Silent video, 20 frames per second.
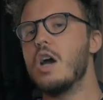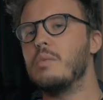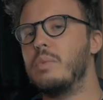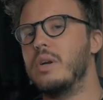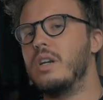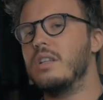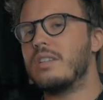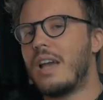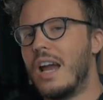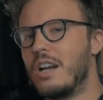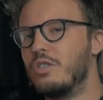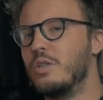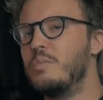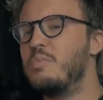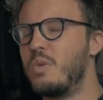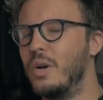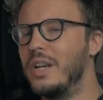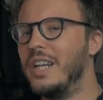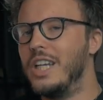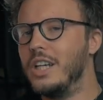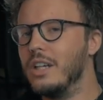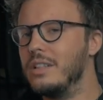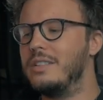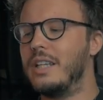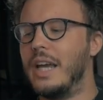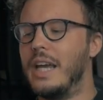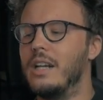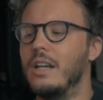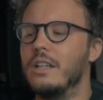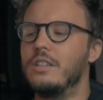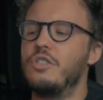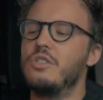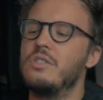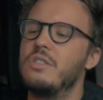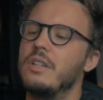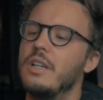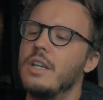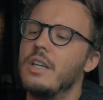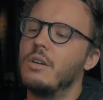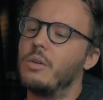but it's actually pretty good data to
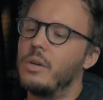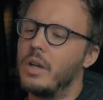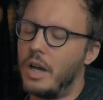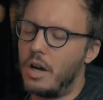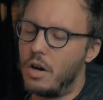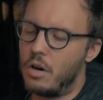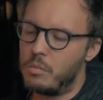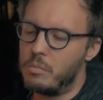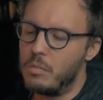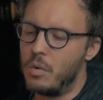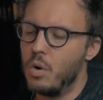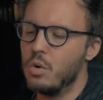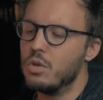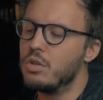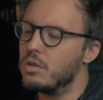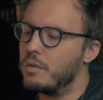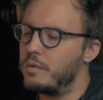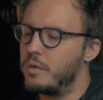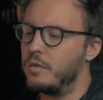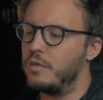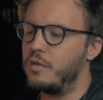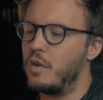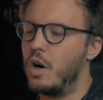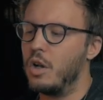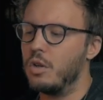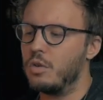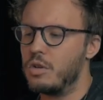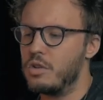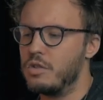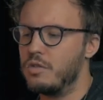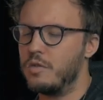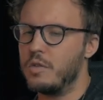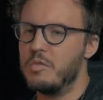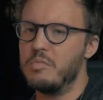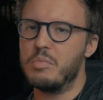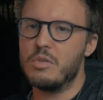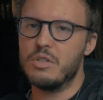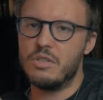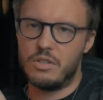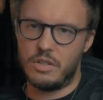see, okay, are most of the followers from
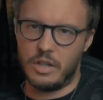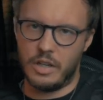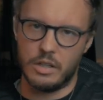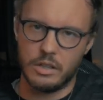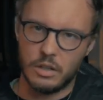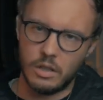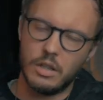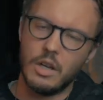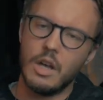Brazil?